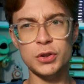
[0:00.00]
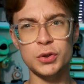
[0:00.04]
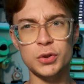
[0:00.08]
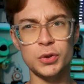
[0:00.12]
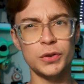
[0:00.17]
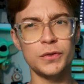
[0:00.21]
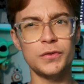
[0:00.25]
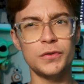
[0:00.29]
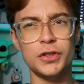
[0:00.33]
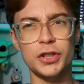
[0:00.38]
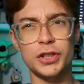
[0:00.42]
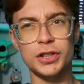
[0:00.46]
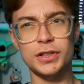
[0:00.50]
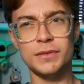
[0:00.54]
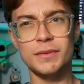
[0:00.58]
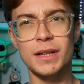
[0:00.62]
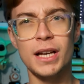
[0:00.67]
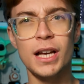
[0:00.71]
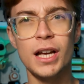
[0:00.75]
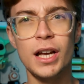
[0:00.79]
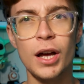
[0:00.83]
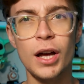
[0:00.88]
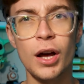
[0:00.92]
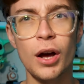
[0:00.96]
sort of
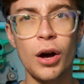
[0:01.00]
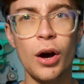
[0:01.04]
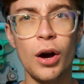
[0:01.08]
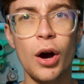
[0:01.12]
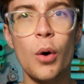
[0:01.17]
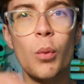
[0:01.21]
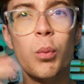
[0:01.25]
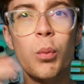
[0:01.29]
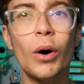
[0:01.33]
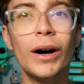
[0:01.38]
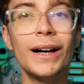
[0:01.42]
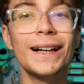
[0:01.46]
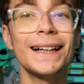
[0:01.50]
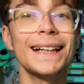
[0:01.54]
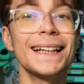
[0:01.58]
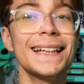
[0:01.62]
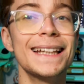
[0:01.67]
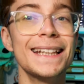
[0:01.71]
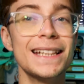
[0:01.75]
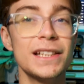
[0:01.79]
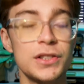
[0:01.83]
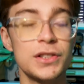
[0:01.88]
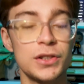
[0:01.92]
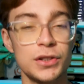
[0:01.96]
just a
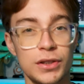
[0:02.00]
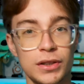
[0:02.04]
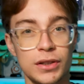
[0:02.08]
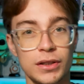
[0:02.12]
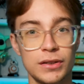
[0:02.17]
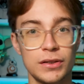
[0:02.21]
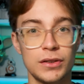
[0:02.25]
wide